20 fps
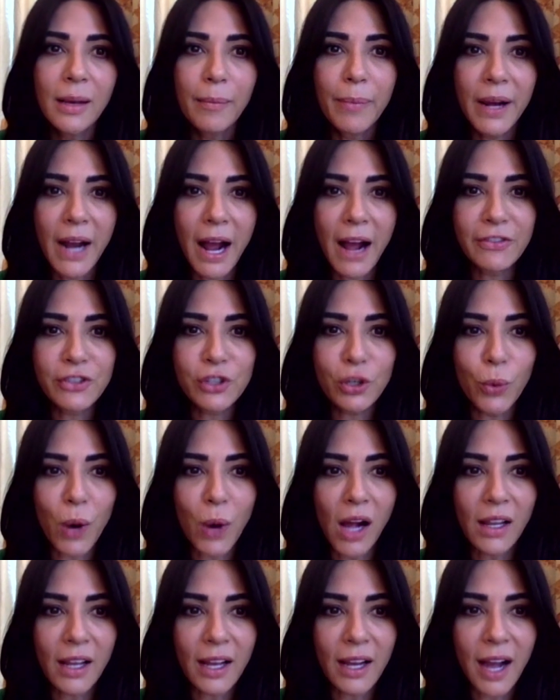But after a
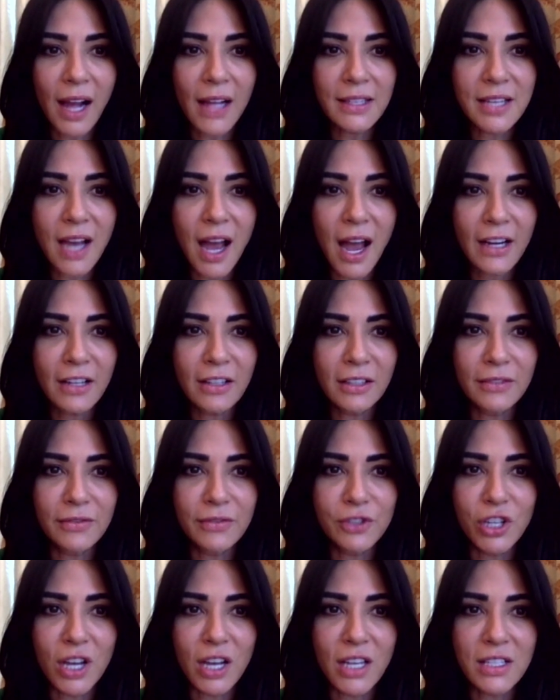while, I got tired
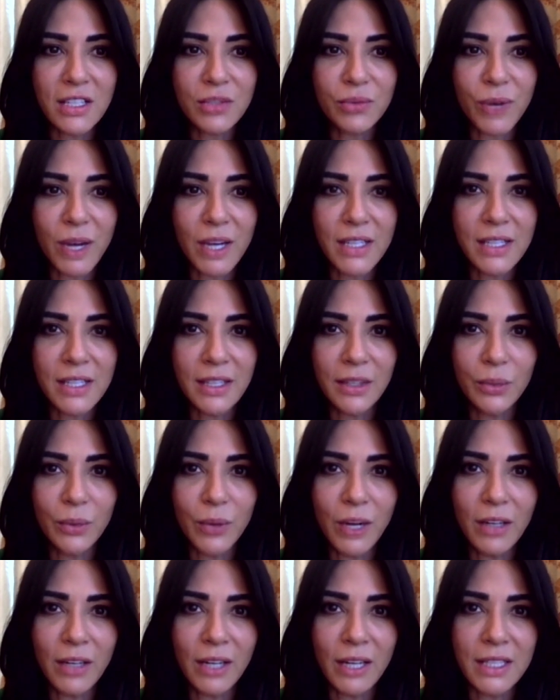of just raising
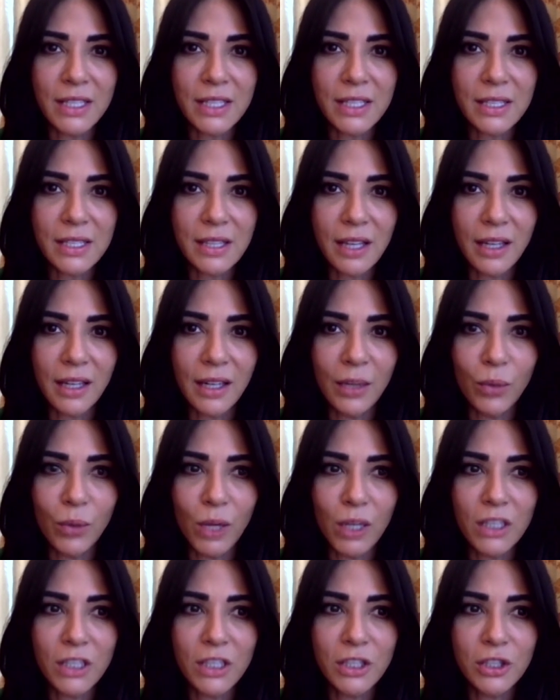awareness, and I
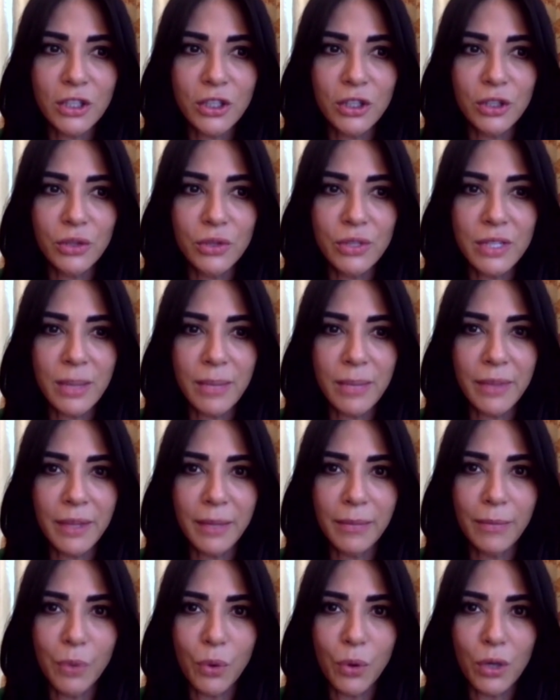wanted to do
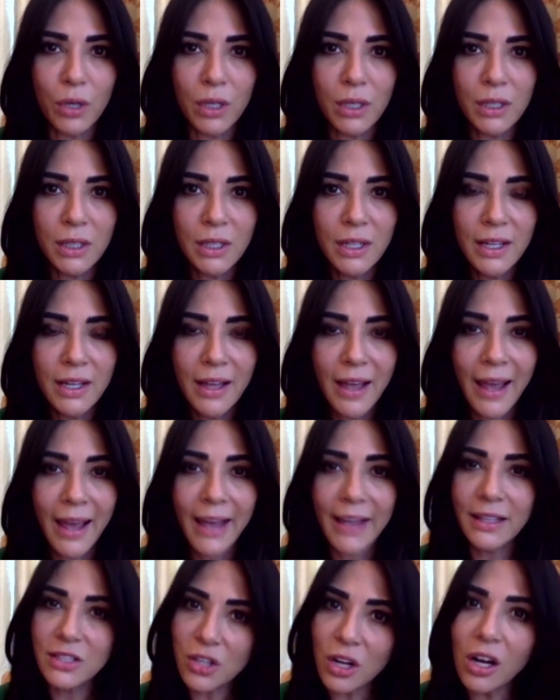something more
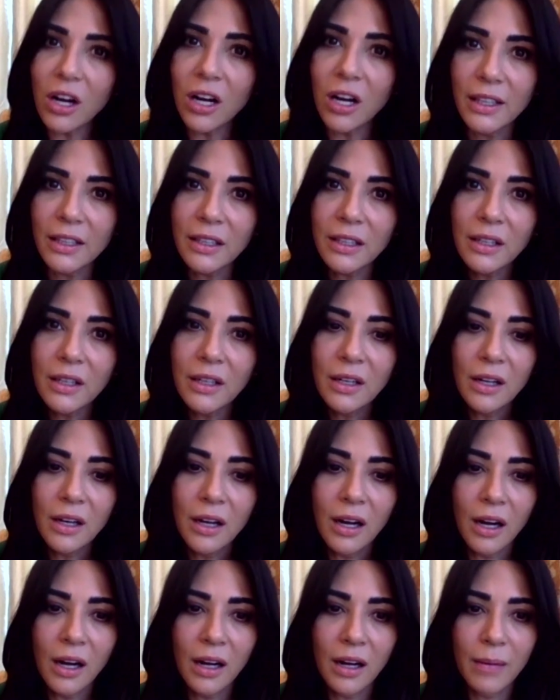hands-on.
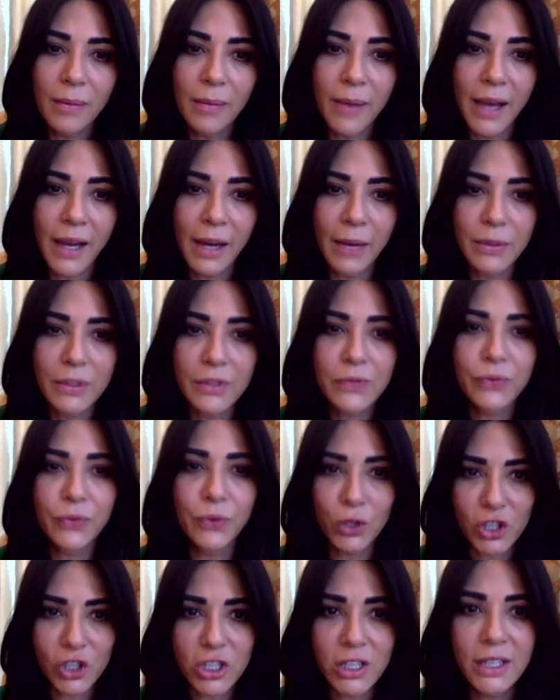Um, and I was
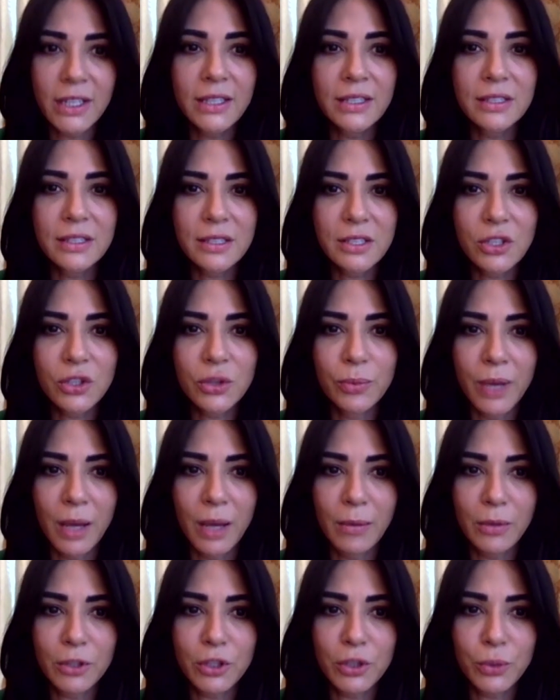fortunate to be
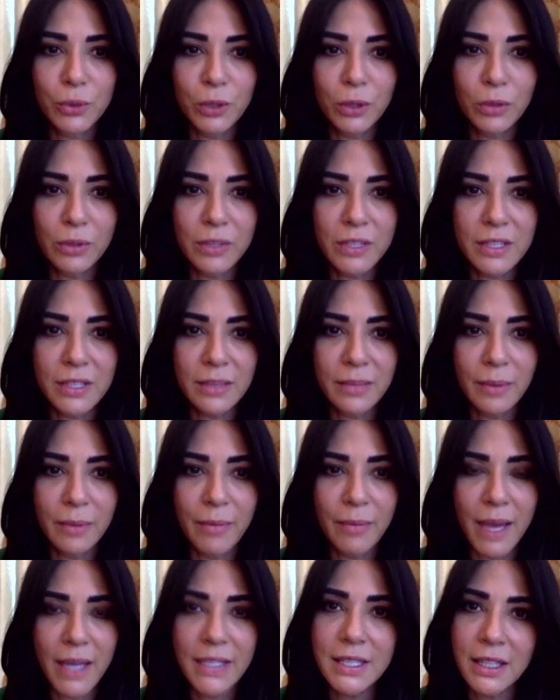able to work with some
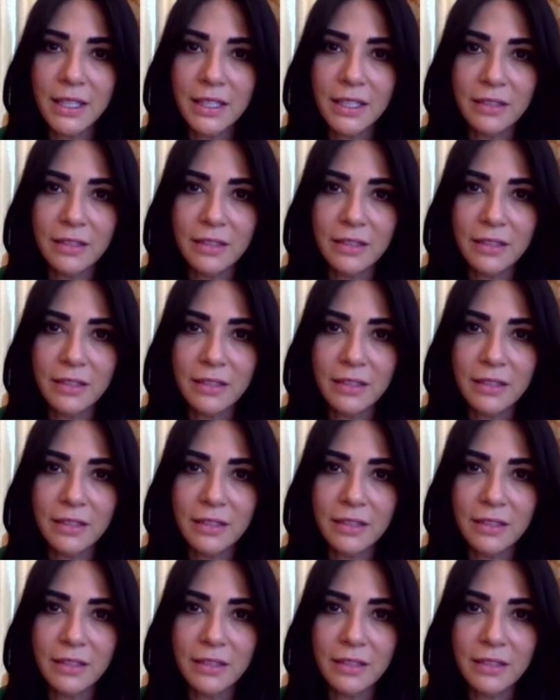amazing